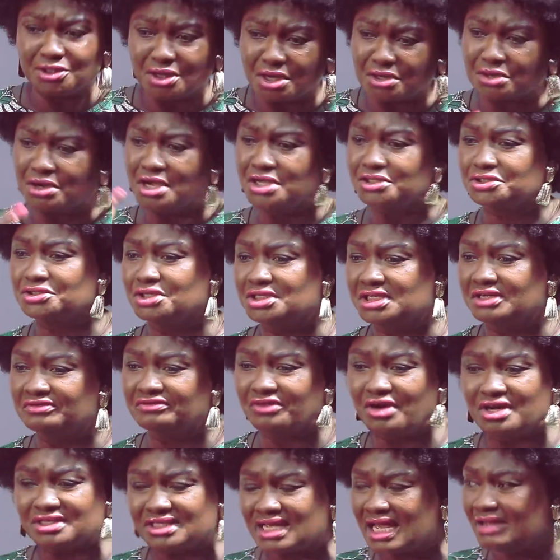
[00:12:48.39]
don't go into a
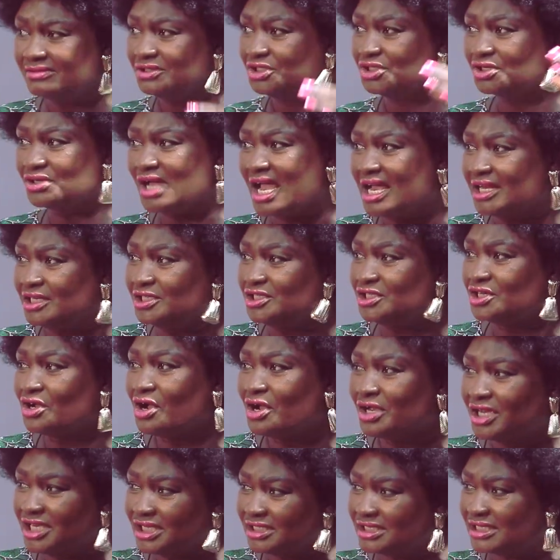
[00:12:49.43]
divorce,
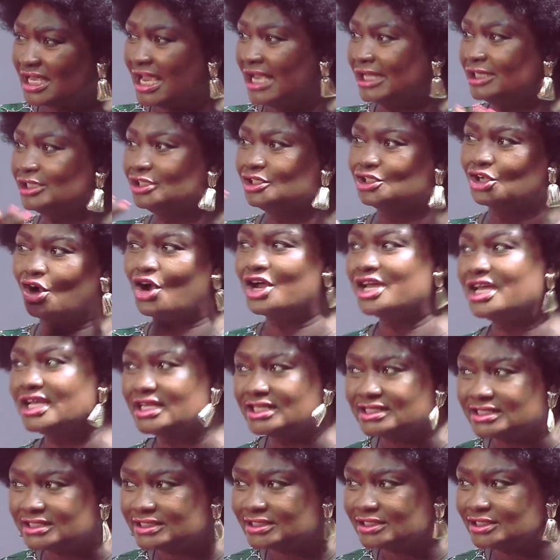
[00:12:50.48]
enjoy it,
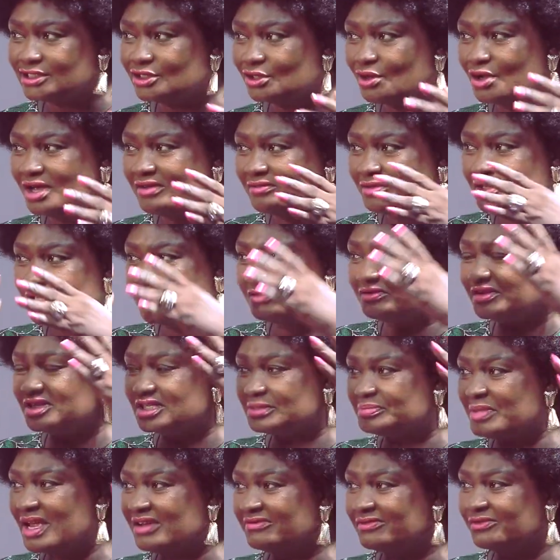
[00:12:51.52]
you know, even if
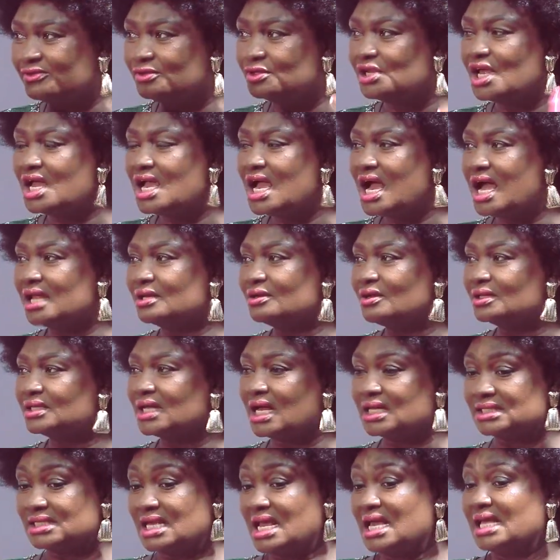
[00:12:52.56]
it's painful and all
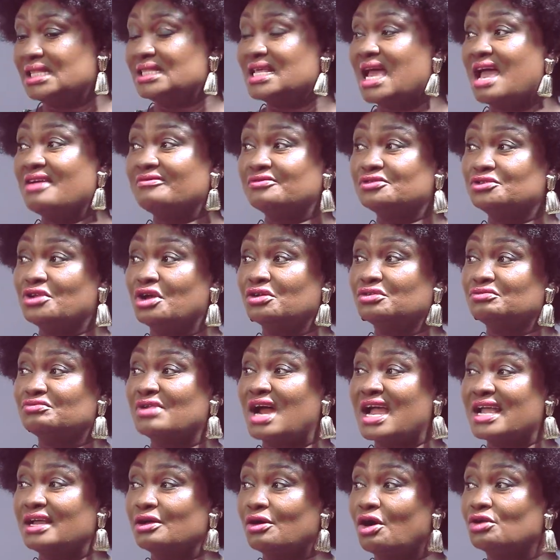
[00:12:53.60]
that. They are even on
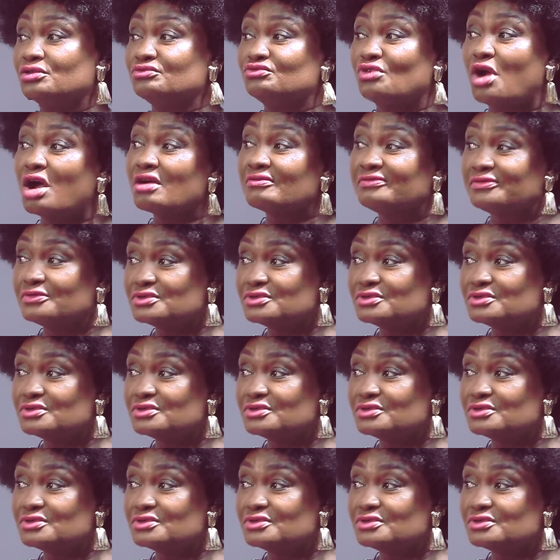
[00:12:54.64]
wrong